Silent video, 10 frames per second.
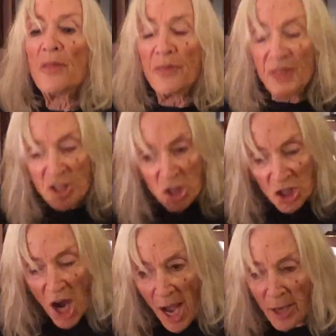The
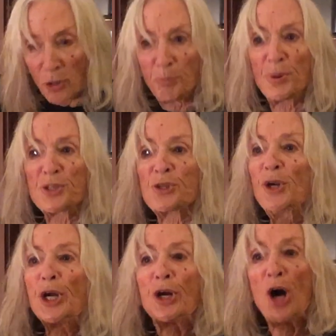child puts on
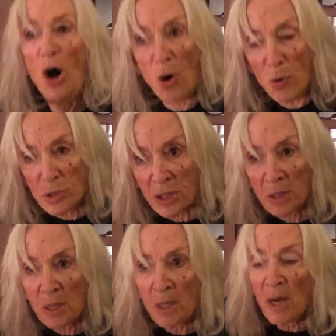a coat.
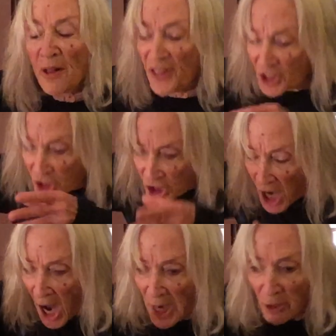The
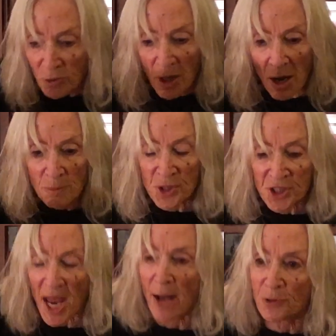child comes
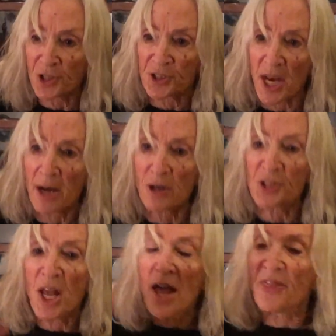downstairs.
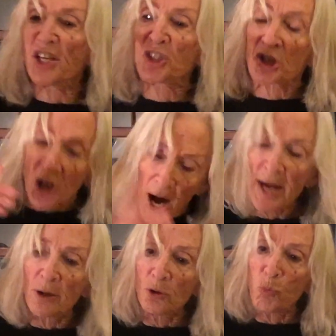The
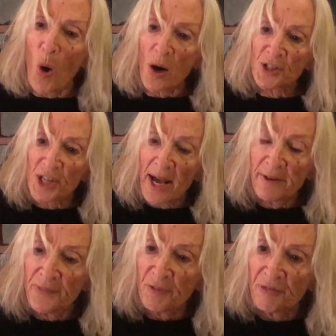child walks out
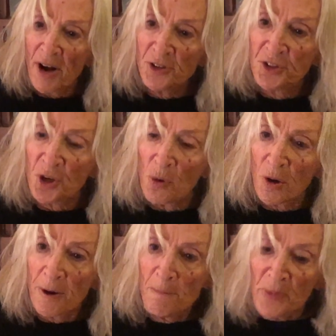of the front
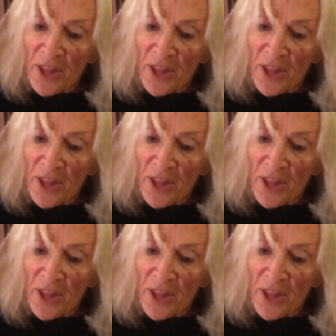door.